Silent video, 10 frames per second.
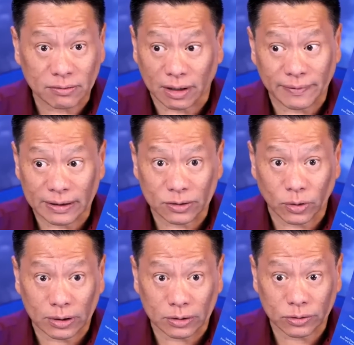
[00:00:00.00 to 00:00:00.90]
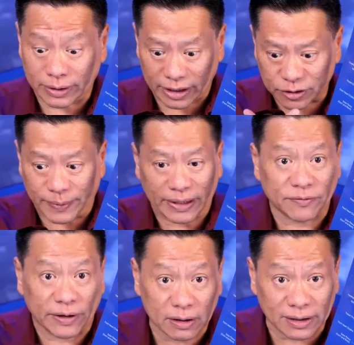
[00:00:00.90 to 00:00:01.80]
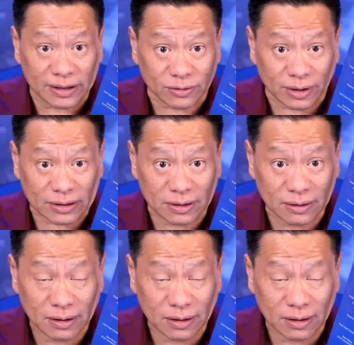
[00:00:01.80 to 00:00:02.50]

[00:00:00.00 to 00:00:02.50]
Grandmaster Choa Kok Sui, explained it very clearly to us.